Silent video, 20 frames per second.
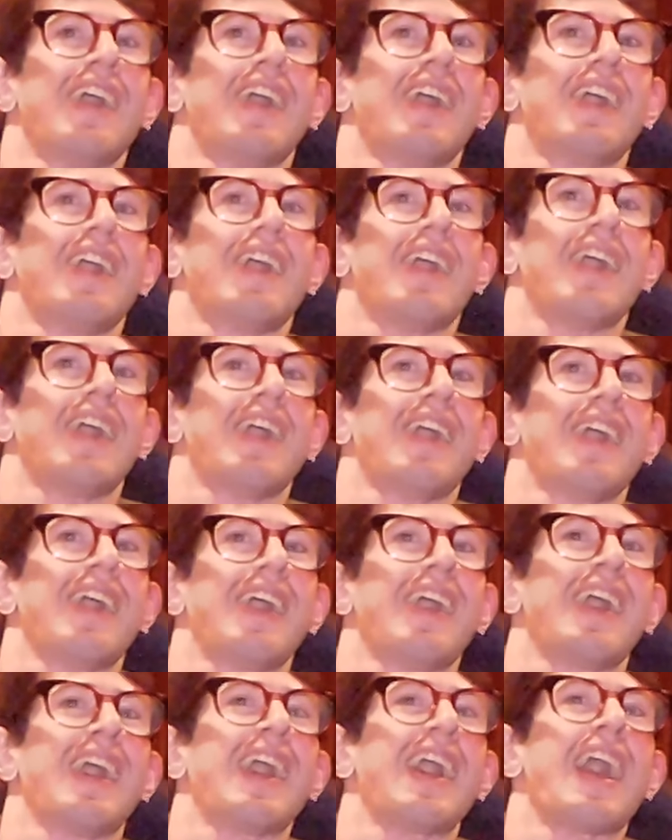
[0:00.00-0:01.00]
one.
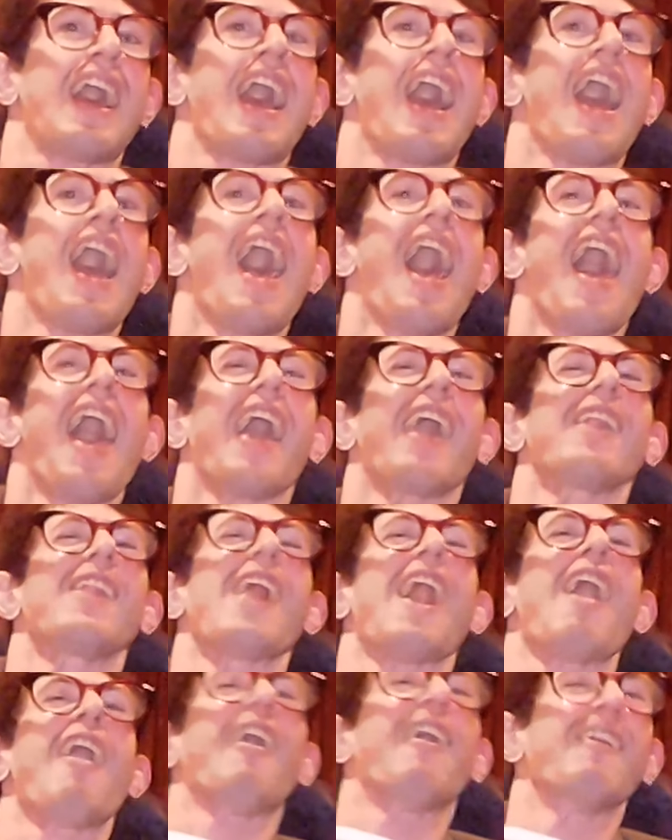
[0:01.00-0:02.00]

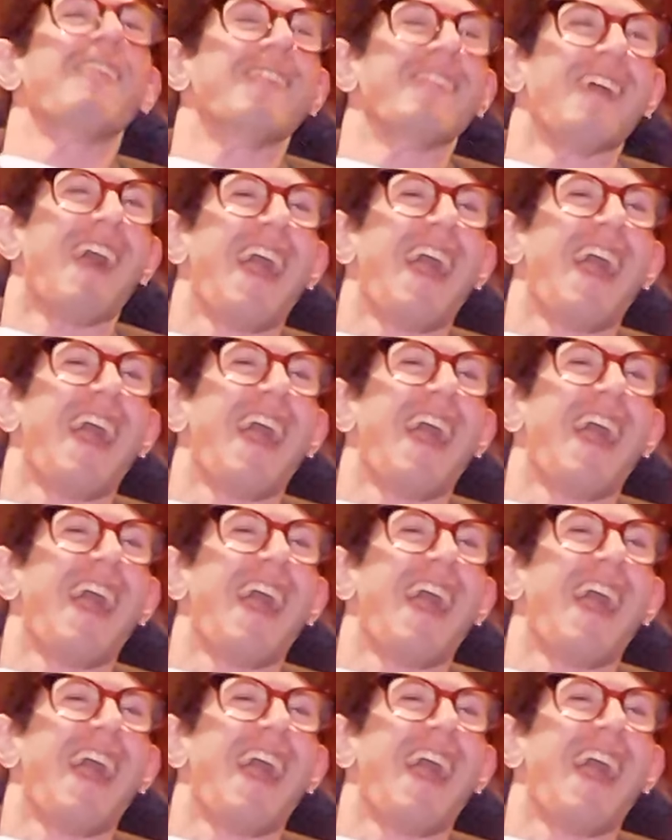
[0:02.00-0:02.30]
Hello,